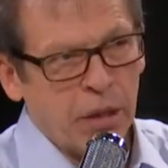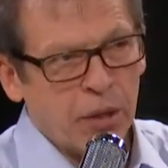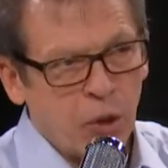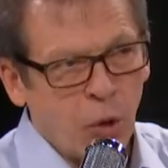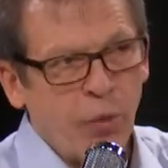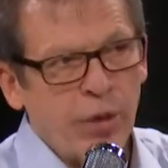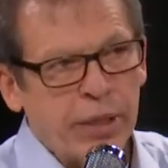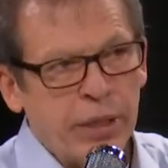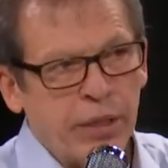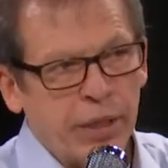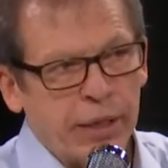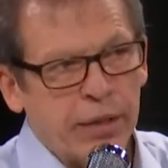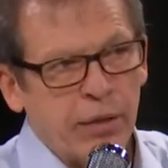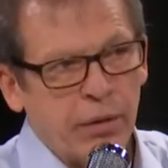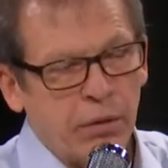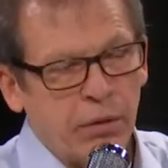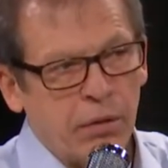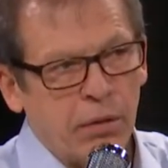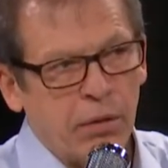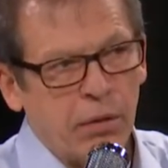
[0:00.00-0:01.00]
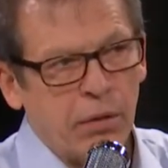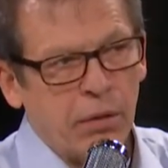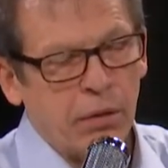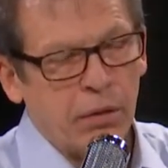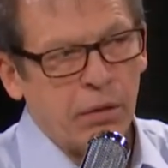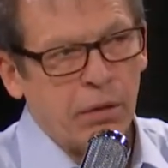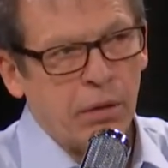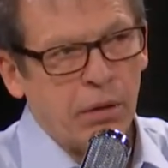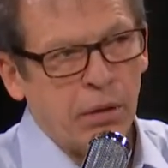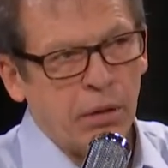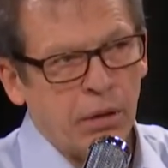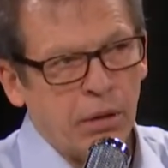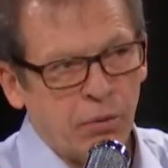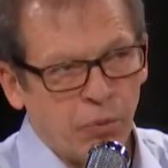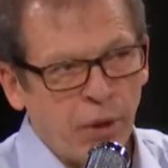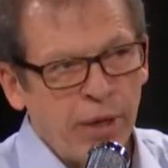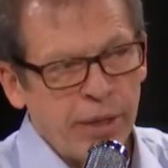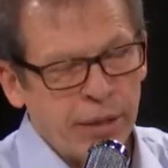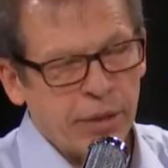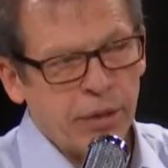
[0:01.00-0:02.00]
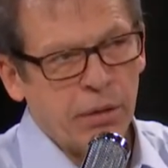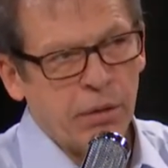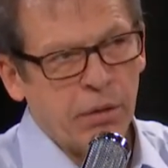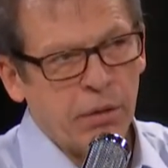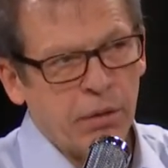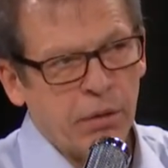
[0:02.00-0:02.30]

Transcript: Worst rush defense in the Big 12.